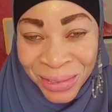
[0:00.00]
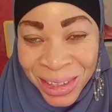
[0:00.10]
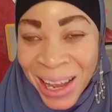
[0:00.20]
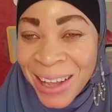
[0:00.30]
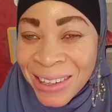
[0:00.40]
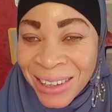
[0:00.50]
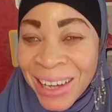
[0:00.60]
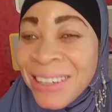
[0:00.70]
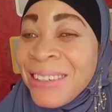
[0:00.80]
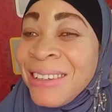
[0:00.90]
The answer
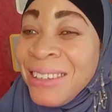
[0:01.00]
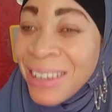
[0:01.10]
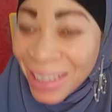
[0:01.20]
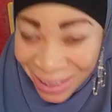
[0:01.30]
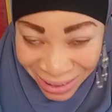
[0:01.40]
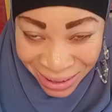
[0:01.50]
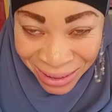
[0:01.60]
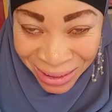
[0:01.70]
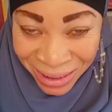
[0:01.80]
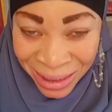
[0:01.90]
is yes.
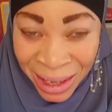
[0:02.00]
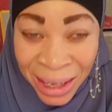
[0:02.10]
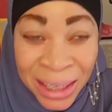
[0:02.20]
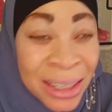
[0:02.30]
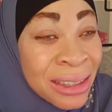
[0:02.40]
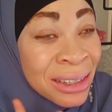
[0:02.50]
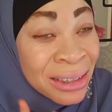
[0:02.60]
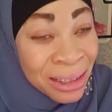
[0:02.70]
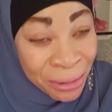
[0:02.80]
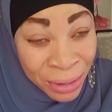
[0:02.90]
It
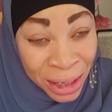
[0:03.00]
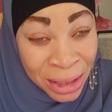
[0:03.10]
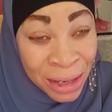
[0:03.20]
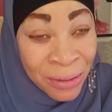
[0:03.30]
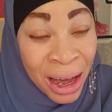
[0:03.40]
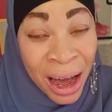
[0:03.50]
is effective.